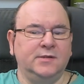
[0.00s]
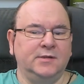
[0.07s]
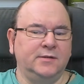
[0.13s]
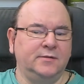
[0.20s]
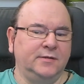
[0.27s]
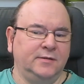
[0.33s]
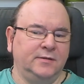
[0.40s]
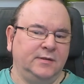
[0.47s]

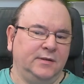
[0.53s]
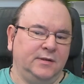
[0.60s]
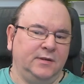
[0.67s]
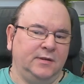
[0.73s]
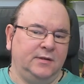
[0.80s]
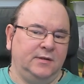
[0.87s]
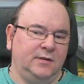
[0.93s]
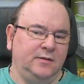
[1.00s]
and
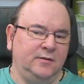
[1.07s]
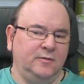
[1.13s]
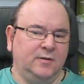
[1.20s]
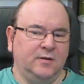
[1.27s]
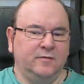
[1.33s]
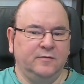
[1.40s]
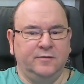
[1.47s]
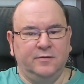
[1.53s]
you
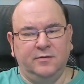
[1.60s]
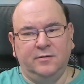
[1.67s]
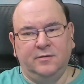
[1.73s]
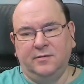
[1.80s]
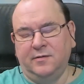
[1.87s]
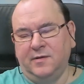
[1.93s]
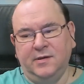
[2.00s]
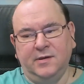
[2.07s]
have
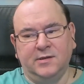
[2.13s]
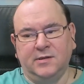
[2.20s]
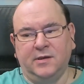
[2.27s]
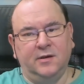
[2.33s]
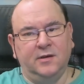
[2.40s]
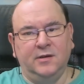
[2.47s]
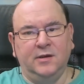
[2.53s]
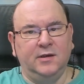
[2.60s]
things
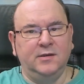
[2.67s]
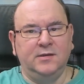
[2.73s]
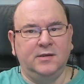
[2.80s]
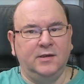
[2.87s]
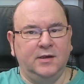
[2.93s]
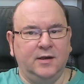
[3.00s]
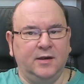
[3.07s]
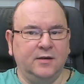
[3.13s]
like
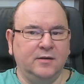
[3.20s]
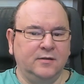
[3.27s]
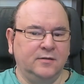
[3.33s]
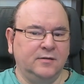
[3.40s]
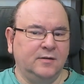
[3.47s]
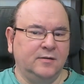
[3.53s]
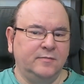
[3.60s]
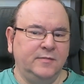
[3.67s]
JTAG
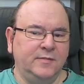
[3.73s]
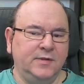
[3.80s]
um,